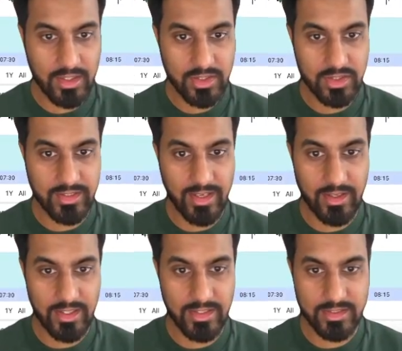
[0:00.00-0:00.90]
So that
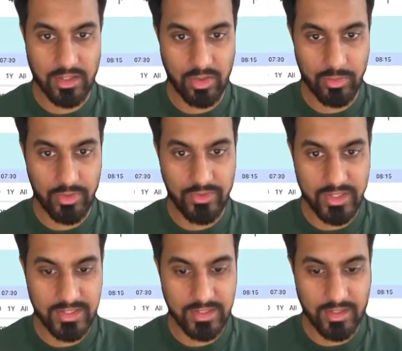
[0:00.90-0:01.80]
is the whole move. You can
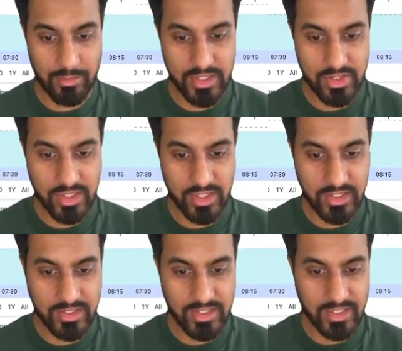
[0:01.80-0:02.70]
see that potentially it
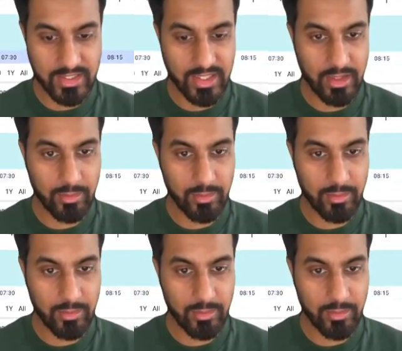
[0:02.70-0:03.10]
did take there,